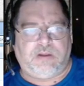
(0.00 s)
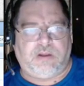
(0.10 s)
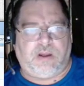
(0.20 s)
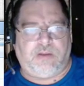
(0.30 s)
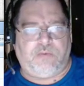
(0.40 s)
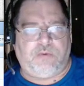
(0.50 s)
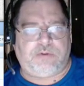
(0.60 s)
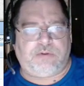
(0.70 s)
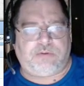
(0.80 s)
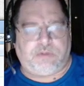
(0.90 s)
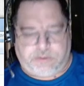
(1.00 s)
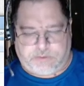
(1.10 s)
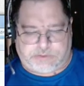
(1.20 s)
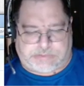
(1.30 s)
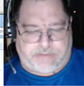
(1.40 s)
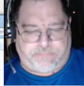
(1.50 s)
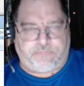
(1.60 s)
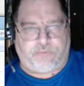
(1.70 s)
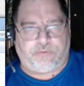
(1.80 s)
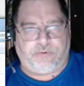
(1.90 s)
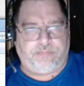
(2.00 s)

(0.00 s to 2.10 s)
I'm going to delete the saved folder.